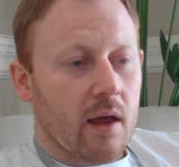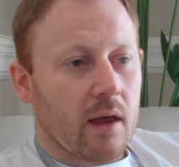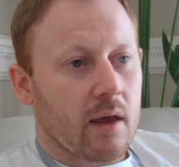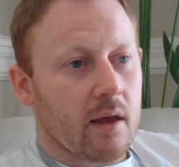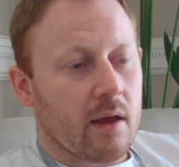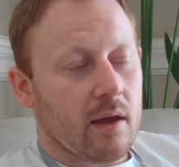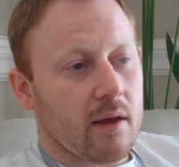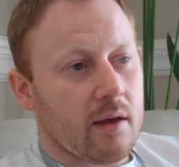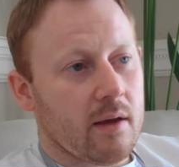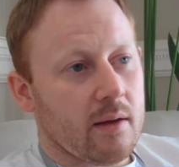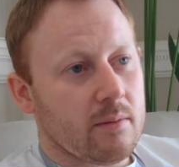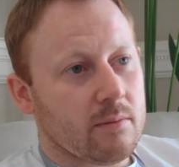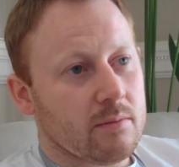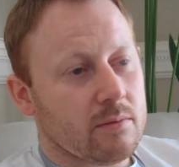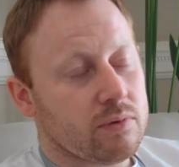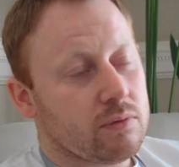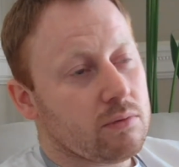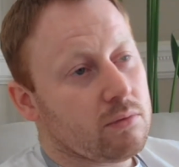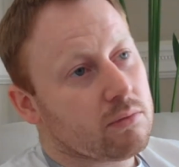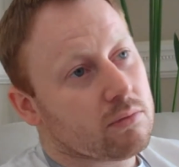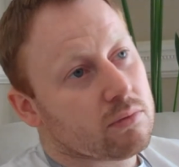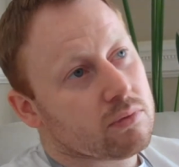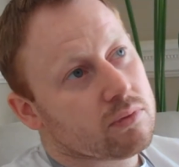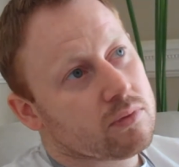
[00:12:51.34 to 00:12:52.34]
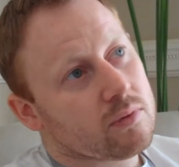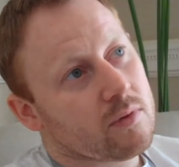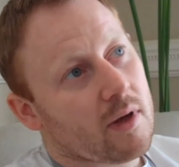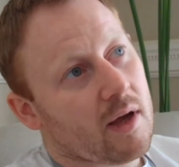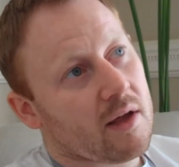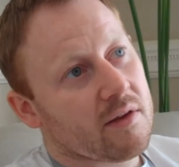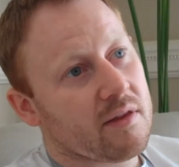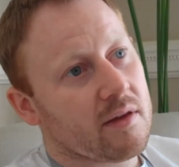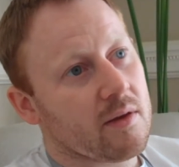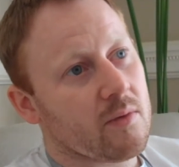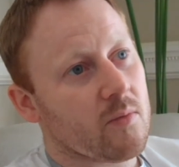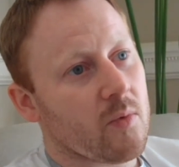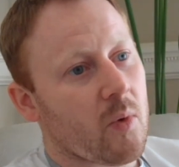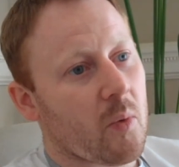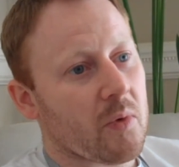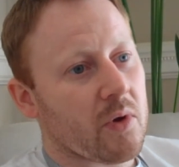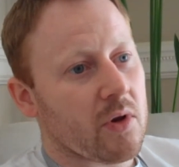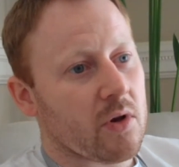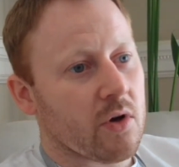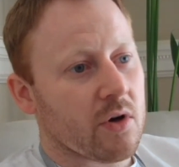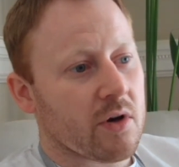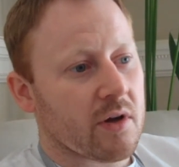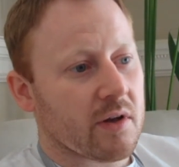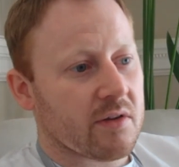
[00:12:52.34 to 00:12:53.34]
Um, I think what we
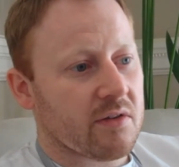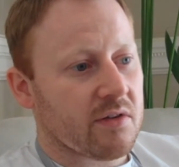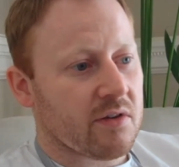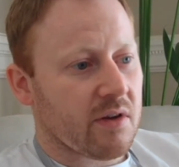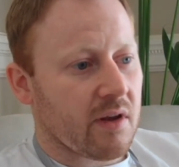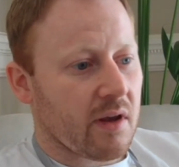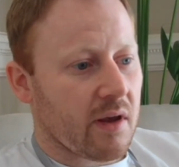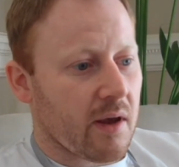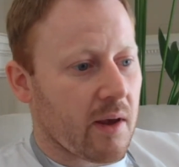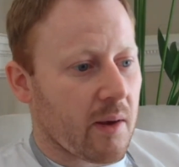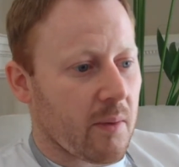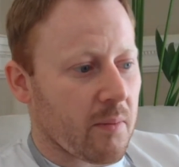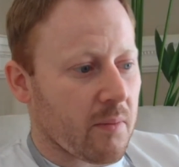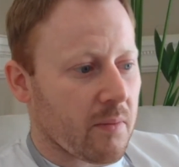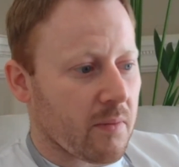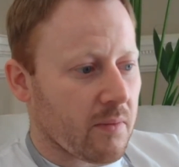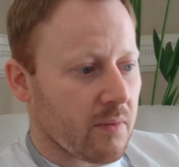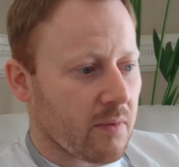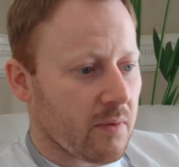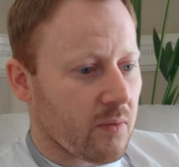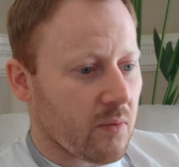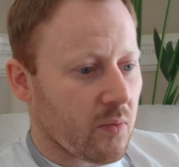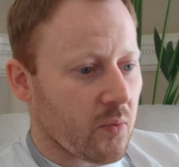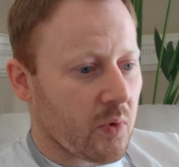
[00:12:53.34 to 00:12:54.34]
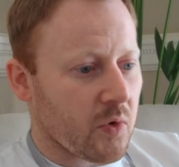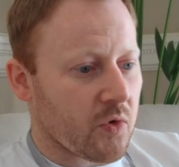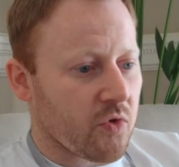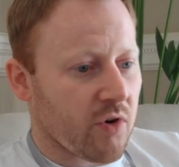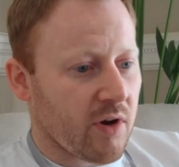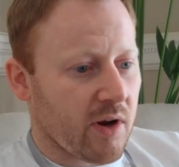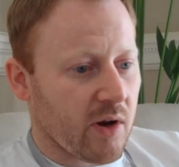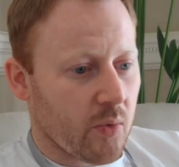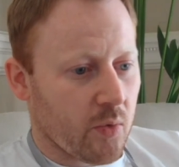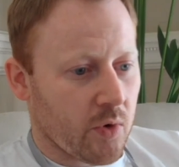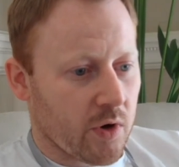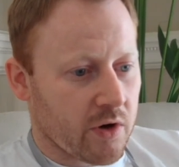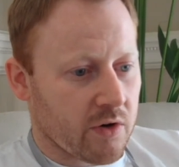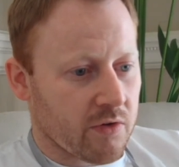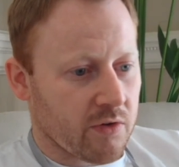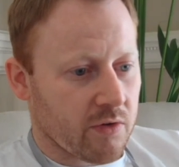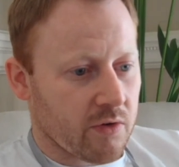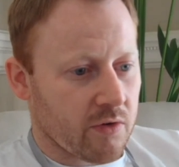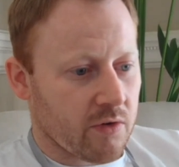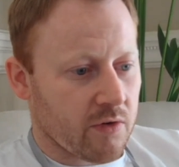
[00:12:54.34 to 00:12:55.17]
look at, um, we try to work